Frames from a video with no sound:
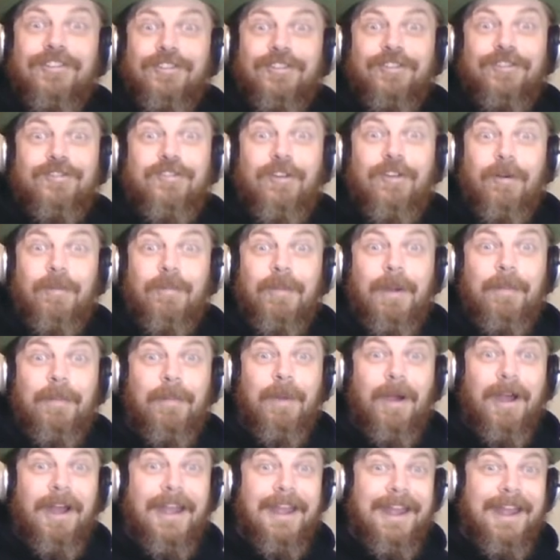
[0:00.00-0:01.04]
from
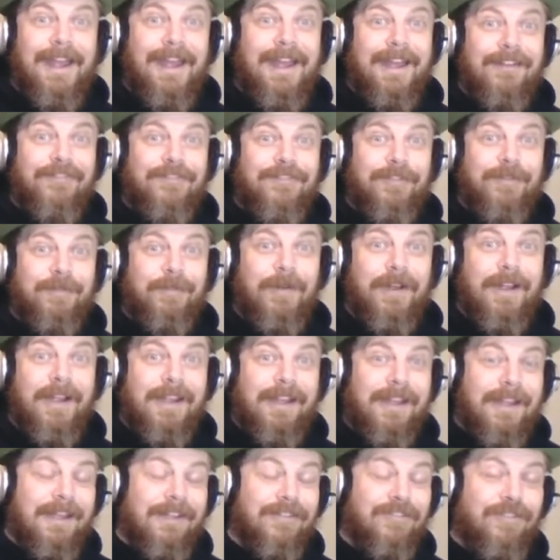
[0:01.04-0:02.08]

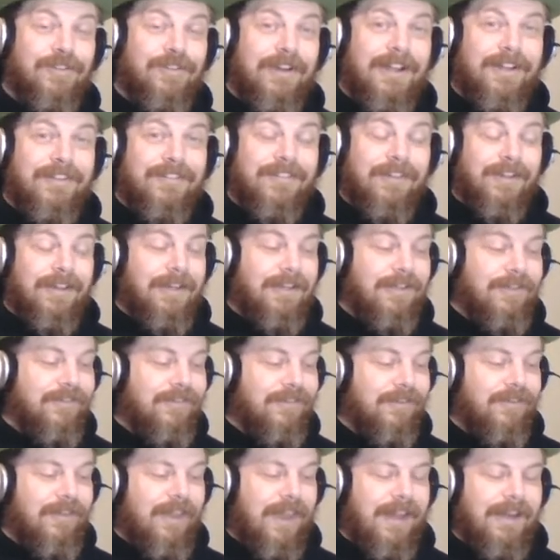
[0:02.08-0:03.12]
my tree outside, and
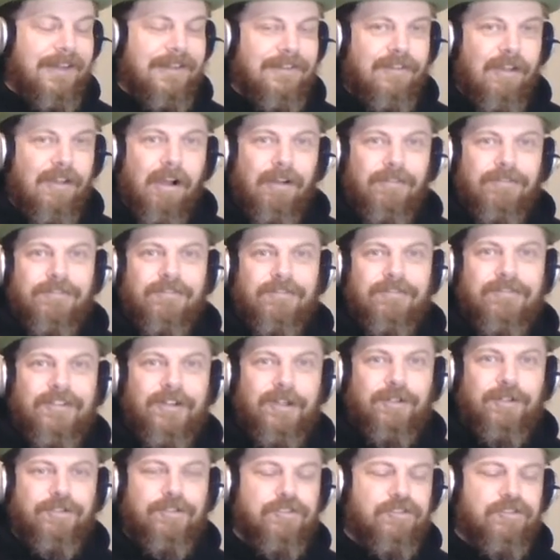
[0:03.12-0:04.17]
so that is off a
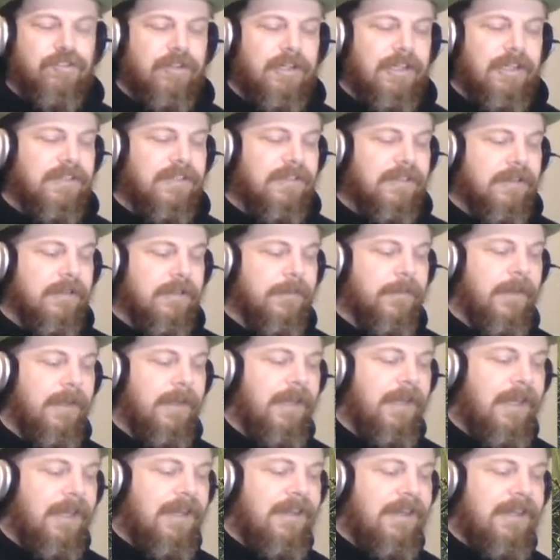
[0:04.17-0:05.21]
felled tree. So
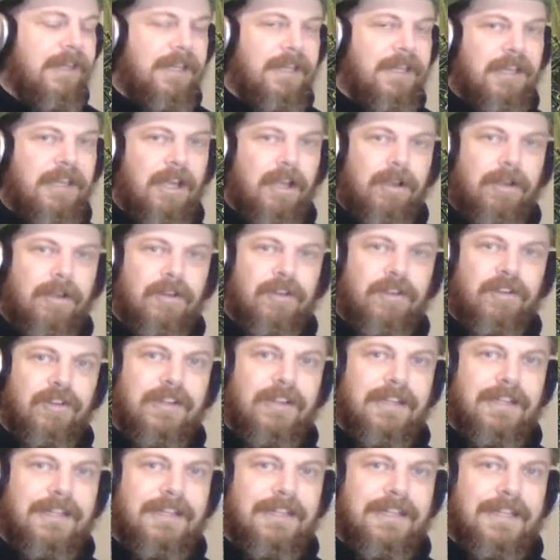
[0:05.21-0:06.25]
there you go. You
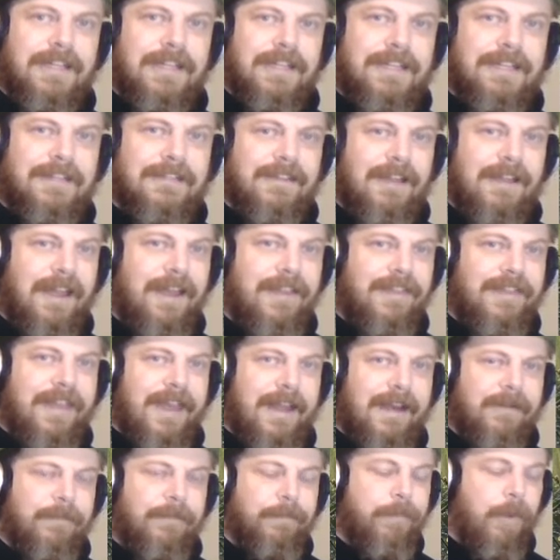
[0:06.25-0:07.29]
can get
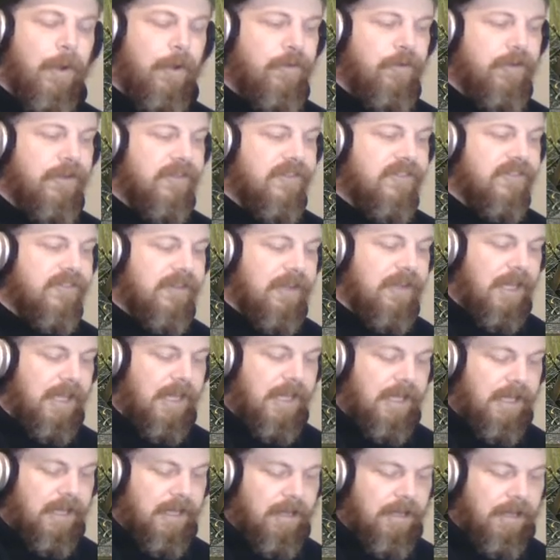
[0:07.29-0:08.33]
that bonus
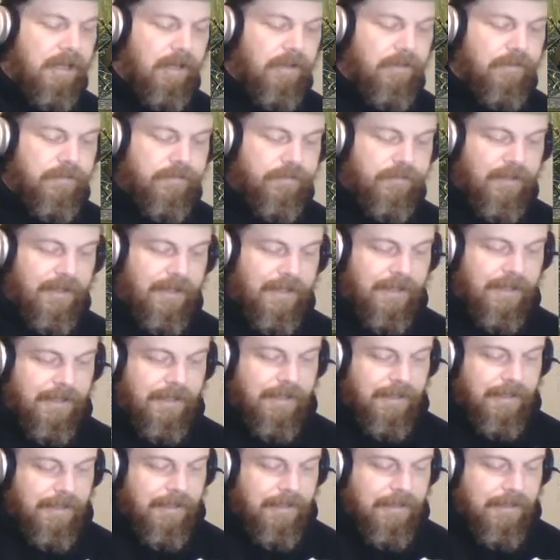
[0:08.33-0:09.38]
of
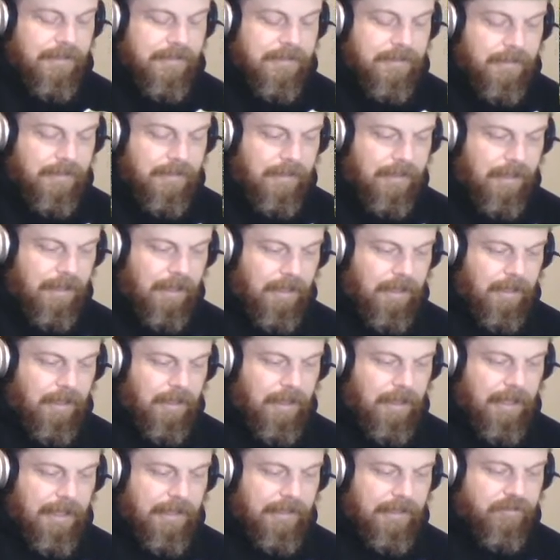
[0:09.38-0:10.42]

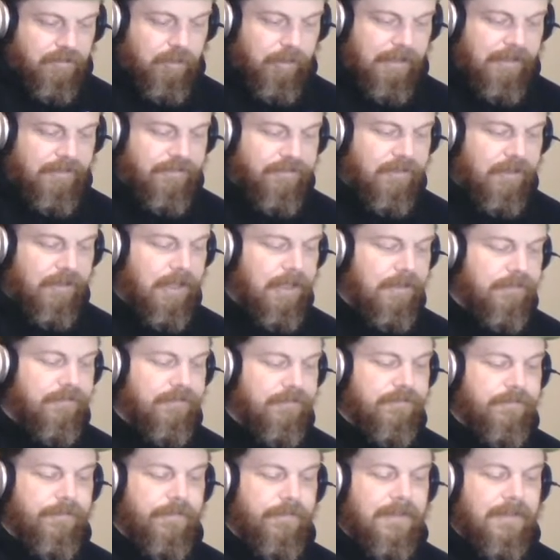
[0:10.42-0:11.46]

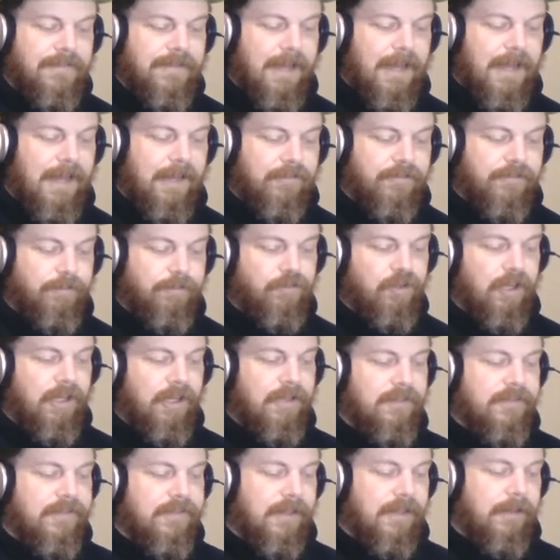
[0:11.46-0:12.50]
25 attack from
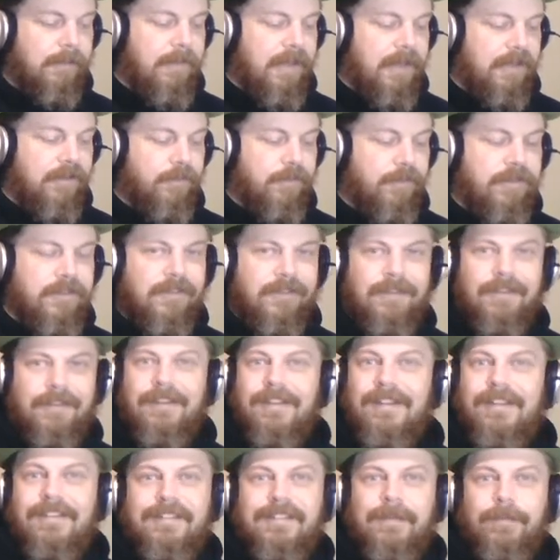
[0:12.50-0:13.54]
Giant Salamander with
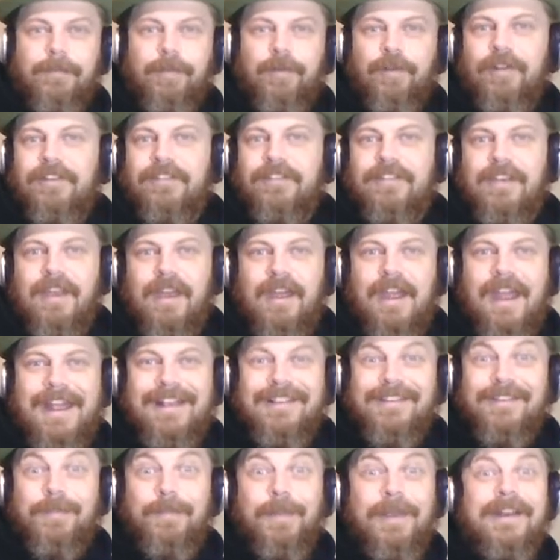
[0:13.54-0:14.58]
as simple
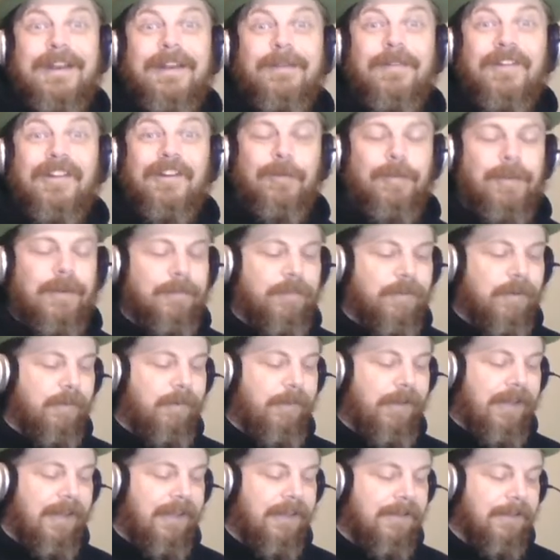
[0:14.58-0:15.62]
as being a little bit
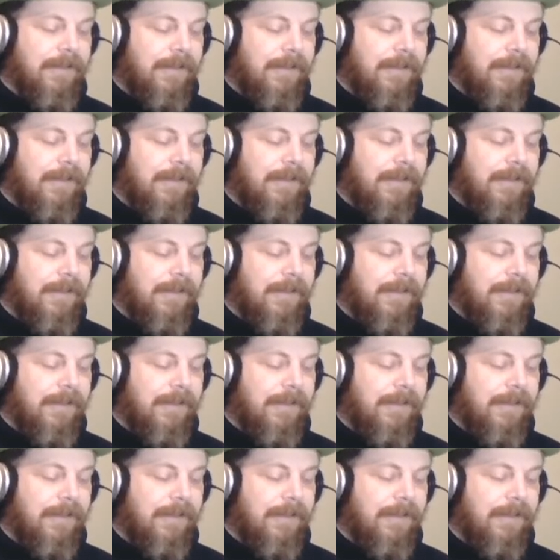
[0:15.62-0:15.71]
prepared.